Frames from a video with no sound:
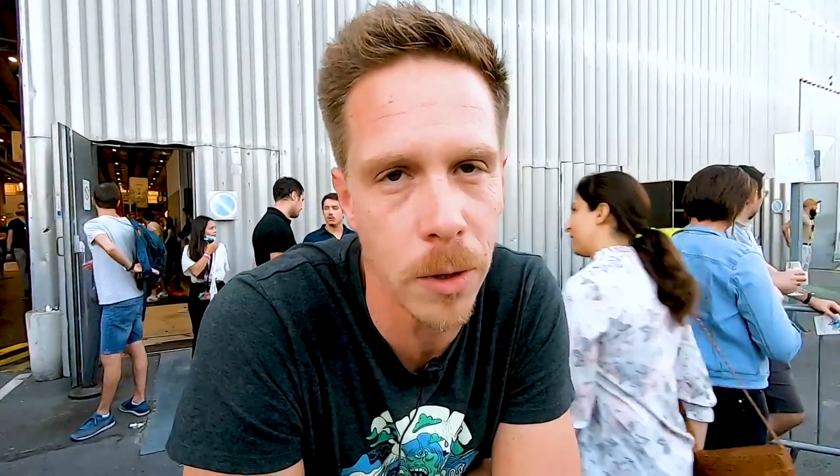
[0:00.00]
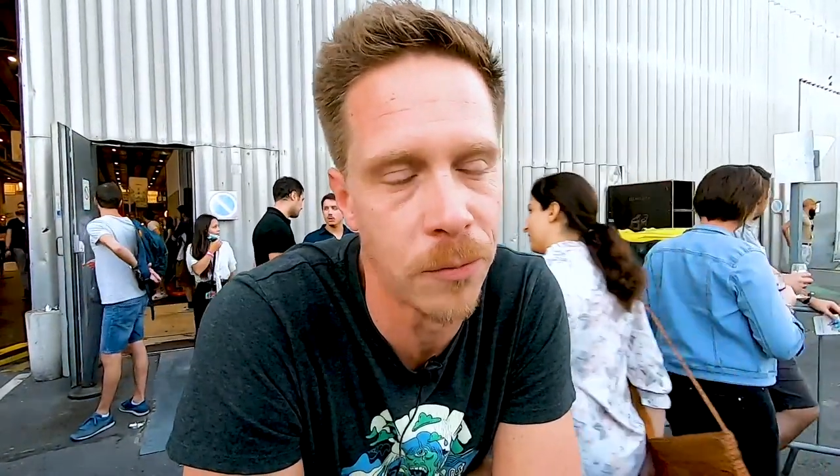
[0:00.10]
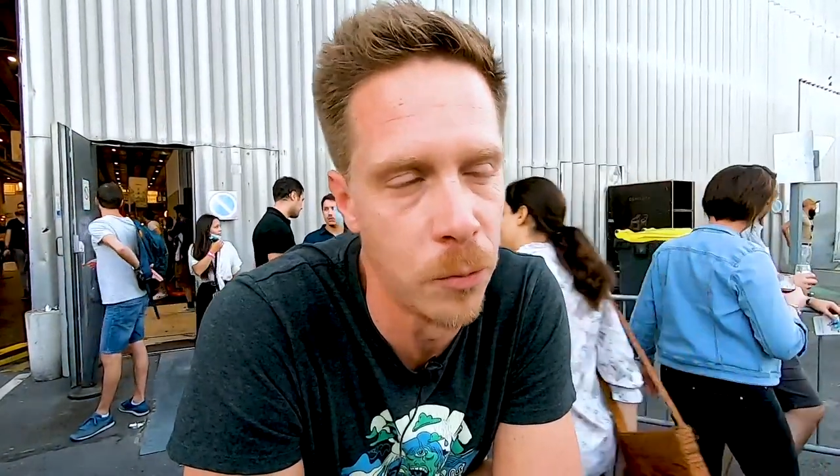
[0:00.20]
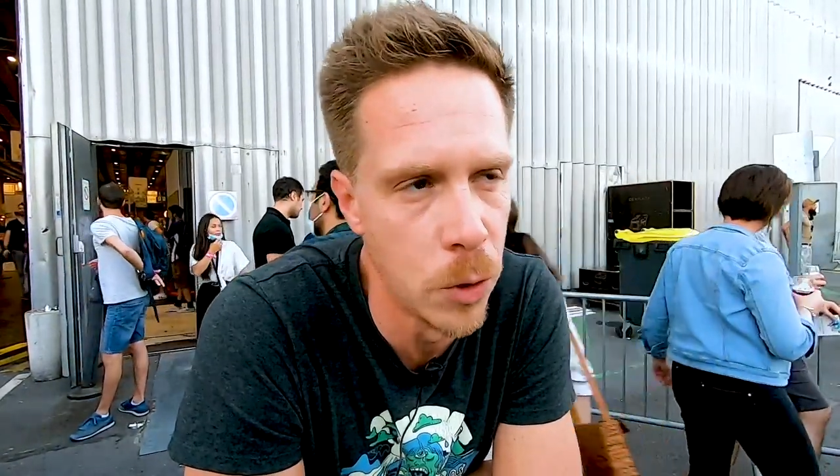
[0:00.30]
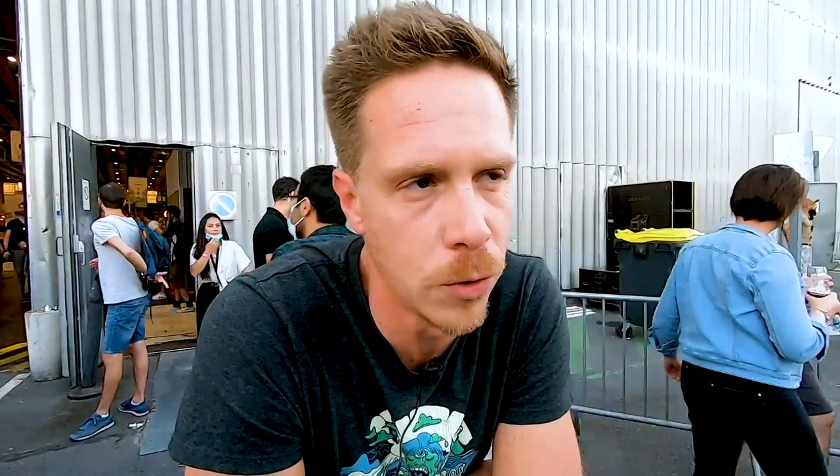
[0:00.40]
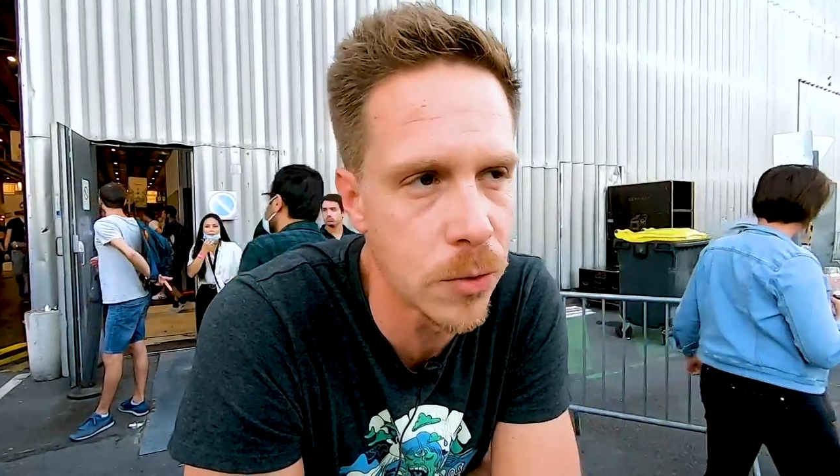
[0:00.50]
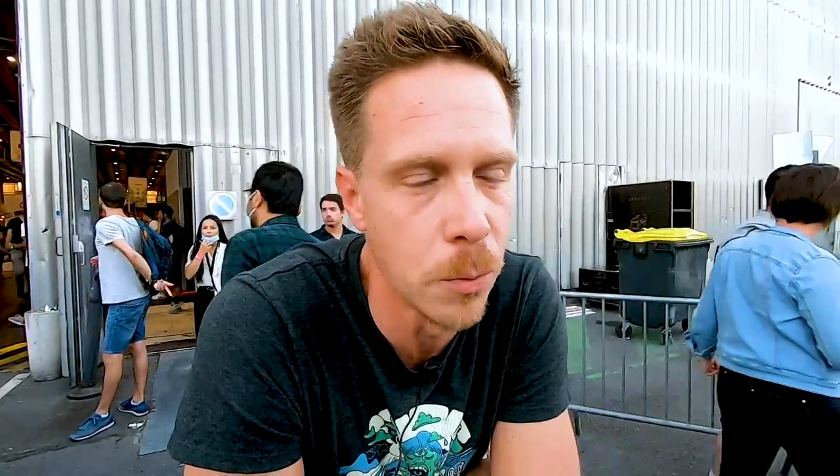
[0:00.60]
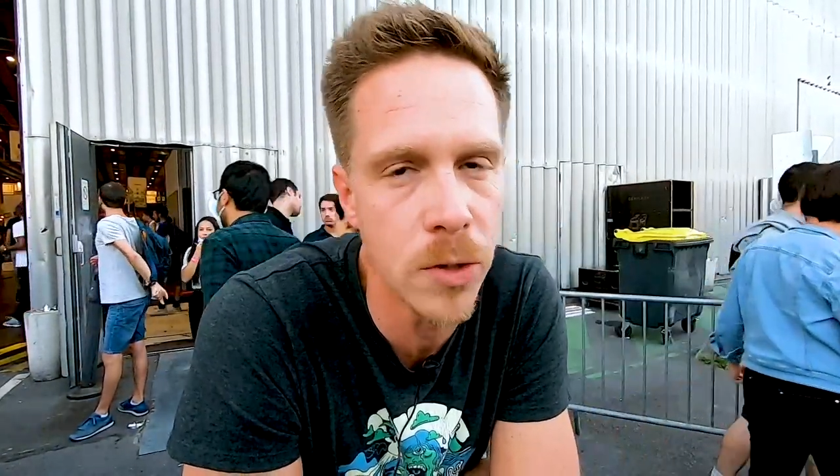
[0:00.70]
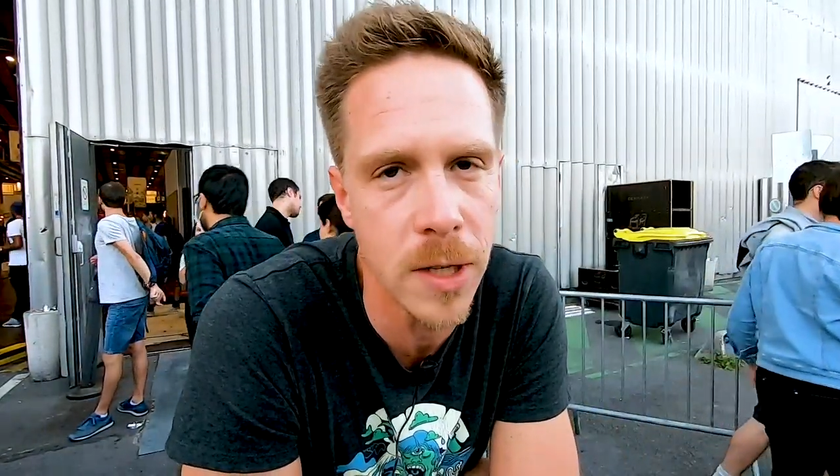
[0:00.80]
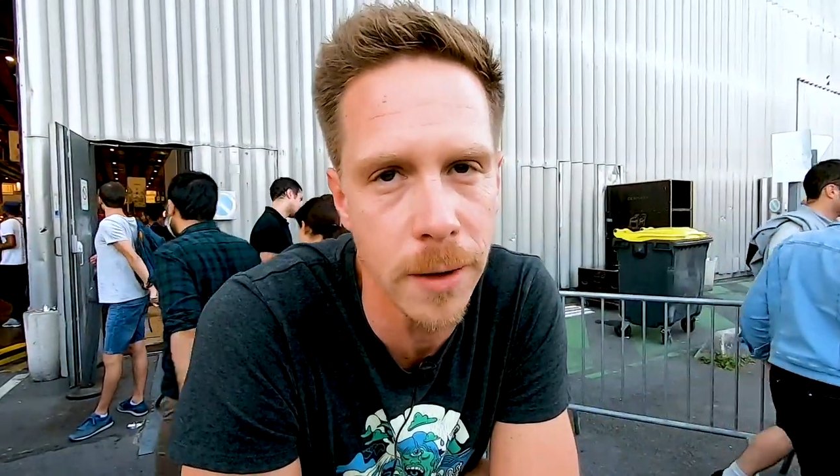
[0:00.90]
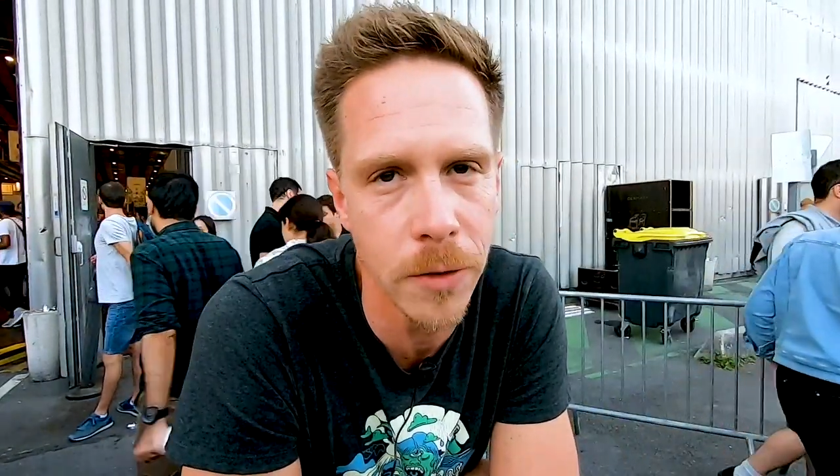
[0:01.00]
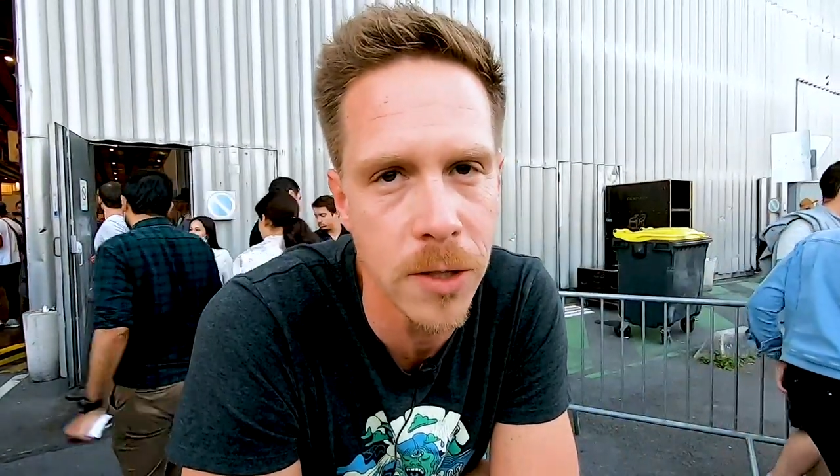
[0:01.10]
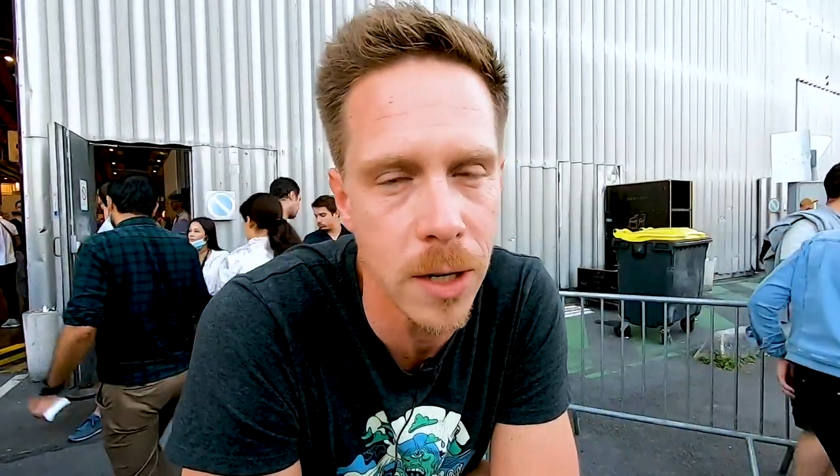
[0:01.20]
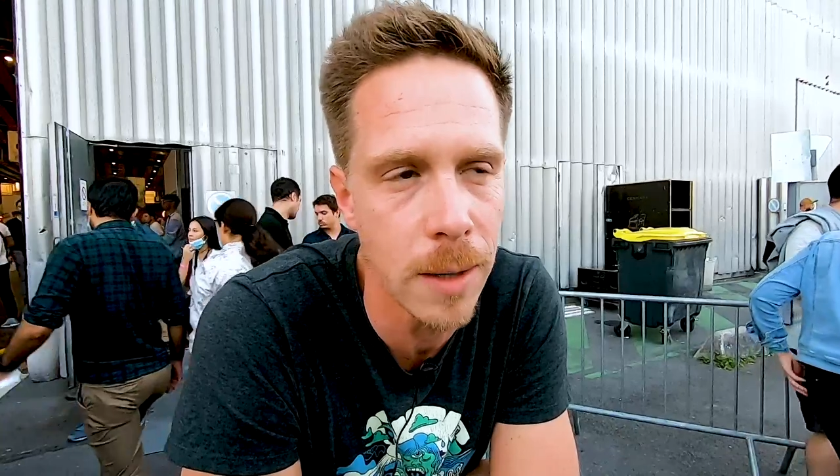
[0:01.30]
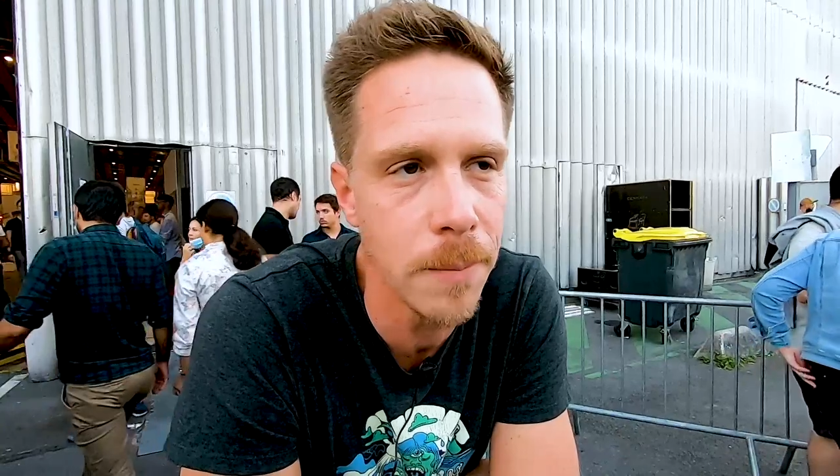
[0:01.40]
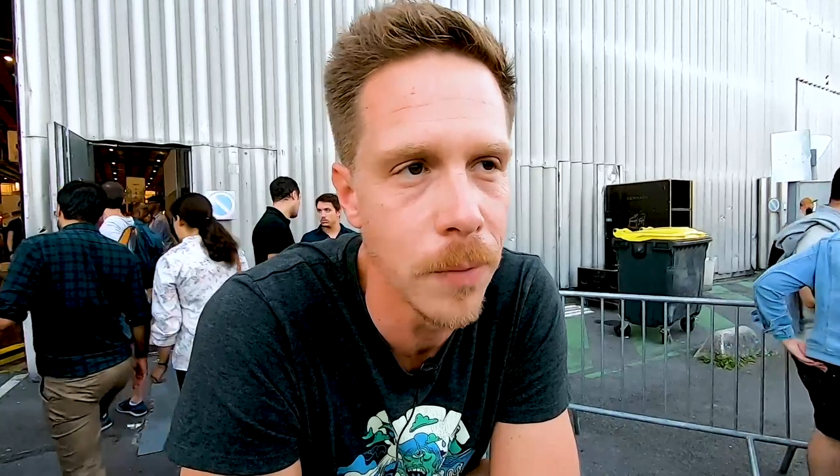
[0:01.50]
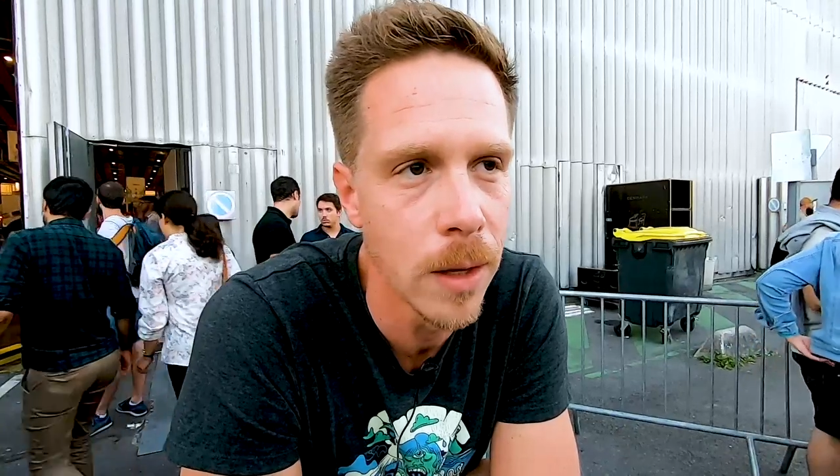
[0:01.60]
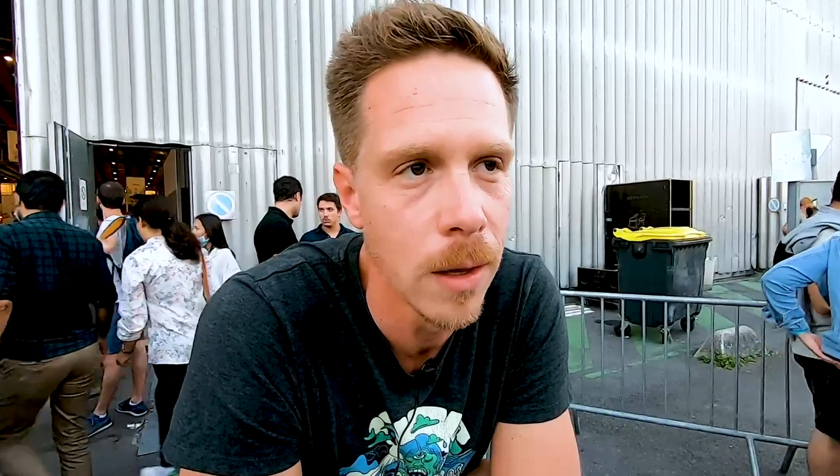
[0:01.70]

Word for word: with fruits mostly of the time,